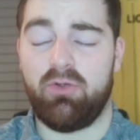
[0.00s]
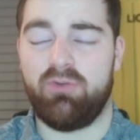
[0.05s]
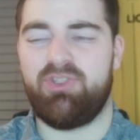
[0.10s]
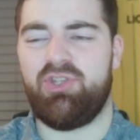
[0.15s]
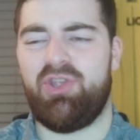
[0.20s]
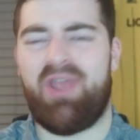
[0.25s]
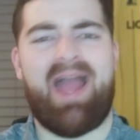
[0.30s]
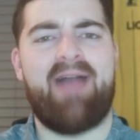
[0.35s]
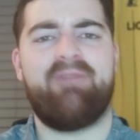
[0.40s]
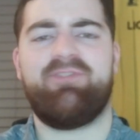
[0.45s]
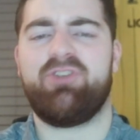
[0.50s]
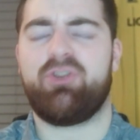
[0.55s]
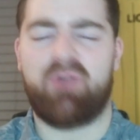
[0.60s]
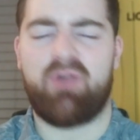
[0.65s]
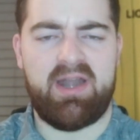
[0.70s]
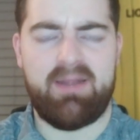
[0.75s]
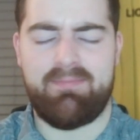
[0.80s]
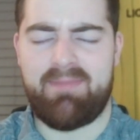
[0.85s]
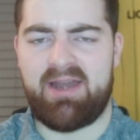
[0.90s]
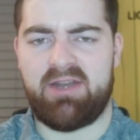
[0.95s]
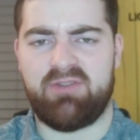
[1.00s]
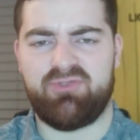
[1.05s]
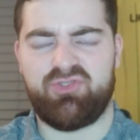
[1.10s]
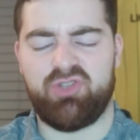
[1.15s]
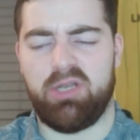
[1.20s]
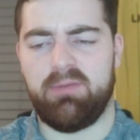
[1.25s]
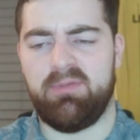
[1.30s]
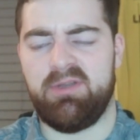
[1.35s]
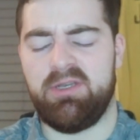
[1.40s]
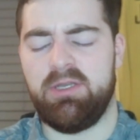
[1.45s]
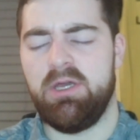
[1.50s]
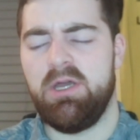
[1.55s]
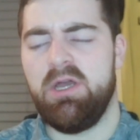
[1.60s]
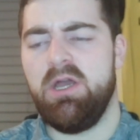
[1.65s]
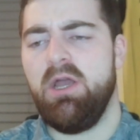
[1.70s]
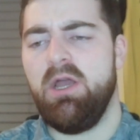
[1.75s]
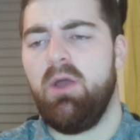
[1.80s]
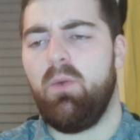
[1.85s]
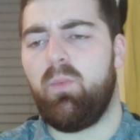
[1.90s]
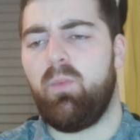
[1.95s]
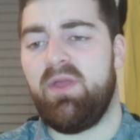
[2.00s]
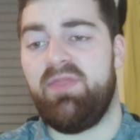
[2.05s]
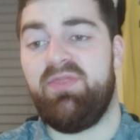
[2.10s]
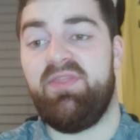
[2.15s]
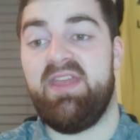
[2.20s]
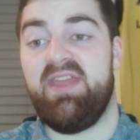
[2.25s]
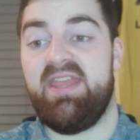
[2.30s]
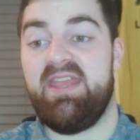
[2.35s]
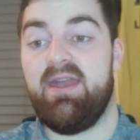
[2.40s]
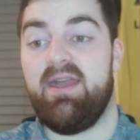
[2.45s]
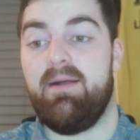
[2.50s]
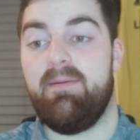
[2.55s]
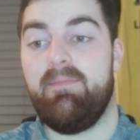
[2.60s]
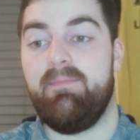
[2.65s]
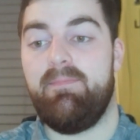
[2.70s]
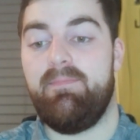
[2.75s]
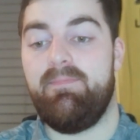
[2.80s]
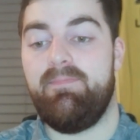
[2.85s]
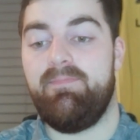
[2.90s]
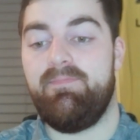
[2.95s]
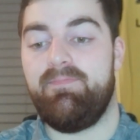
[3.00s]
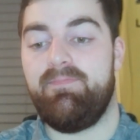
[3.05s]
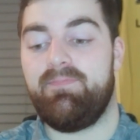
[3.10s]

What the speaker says: so you have to credit Manor Solomon with the